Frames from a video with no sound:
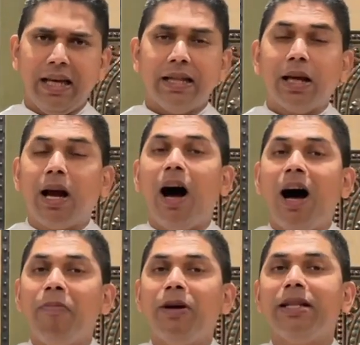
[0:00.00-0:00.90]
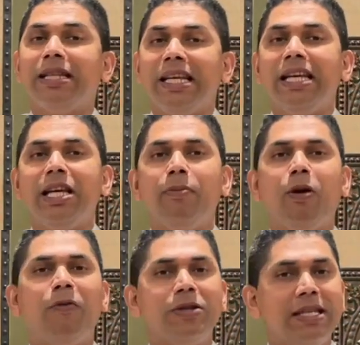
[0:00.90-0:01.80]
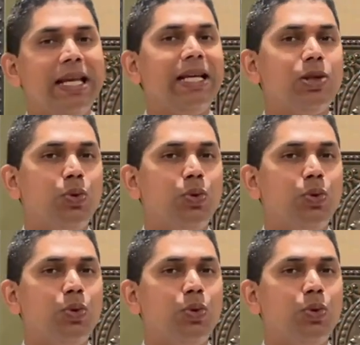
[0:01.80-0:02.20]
The common theme of today's